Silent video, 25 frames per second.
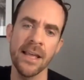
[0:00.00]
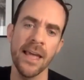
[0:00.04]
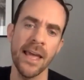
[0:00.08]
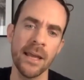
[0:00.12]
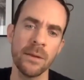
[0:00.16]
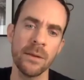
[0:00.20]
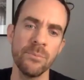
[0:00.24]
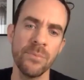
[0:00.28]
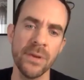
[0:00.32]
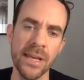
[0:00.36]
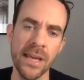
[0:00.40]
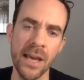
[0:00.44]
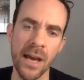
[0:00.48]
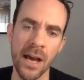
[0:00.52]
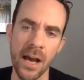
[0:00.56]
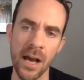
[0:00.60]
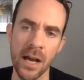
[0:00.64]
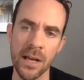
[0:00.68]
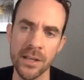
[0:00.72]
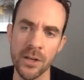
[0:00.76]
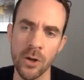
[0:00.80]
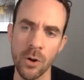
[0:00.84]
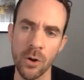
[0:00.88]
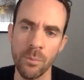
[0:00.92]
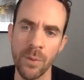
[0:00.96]
and be a
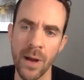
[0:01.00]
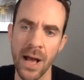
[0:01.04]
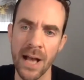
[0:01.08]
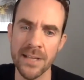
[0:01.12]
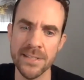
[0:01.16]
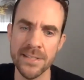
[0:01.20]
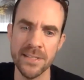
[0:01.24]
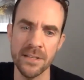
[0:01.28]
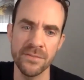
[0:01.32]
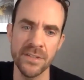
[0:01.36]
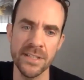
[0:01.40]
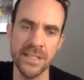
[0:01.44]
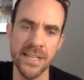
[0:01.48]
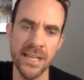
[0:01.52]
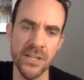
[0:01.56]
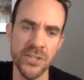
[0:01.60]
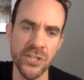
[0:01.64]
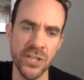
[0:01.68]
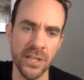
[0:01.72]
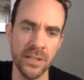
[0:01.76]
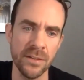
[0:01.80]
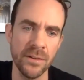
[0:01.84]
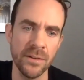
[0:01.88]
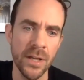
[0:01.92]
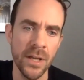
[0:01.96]
positive
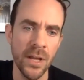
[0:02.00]
addition.